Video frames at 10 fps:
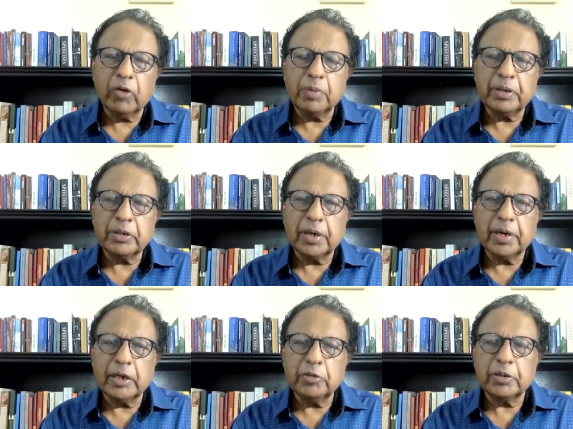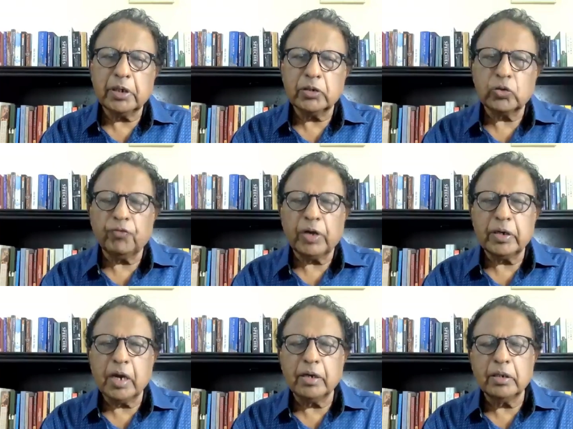what President Rajapaksa has so far
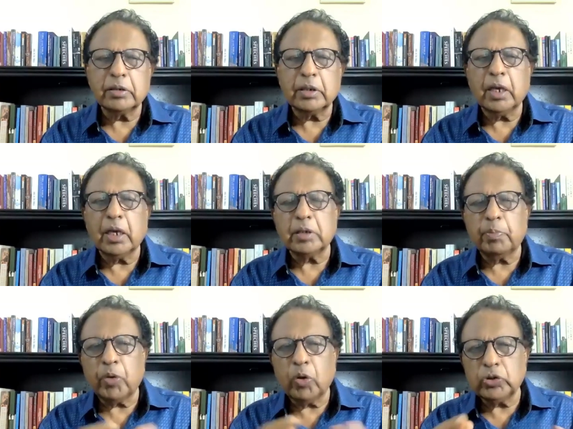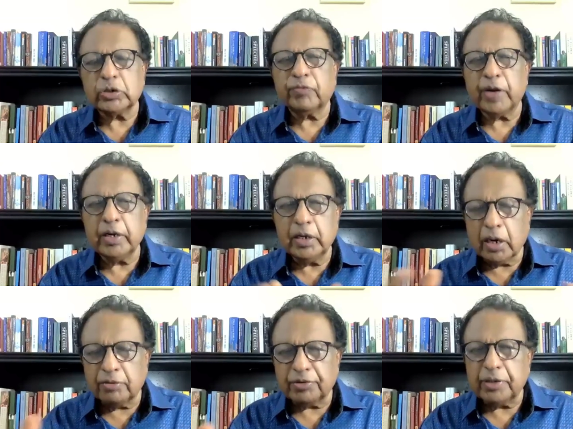done is he has approached friendly
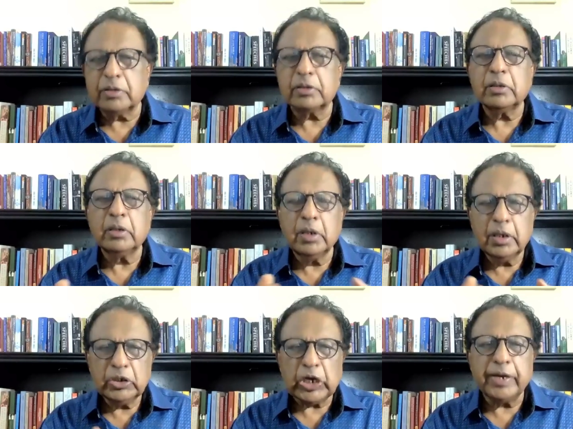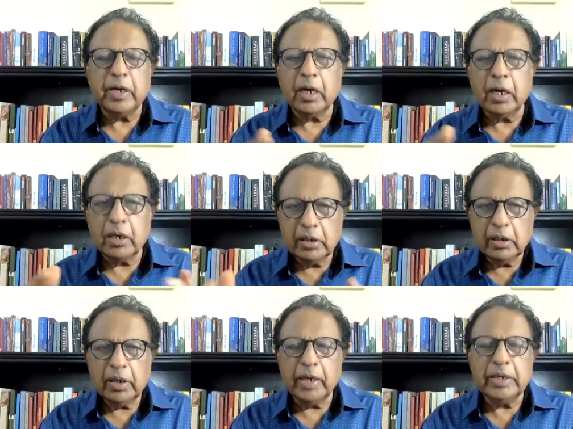countries, China,
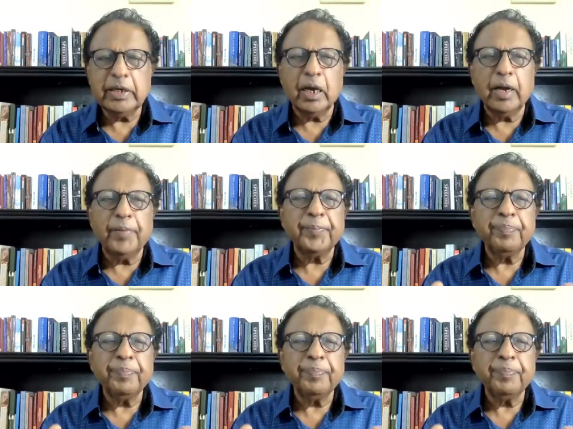India,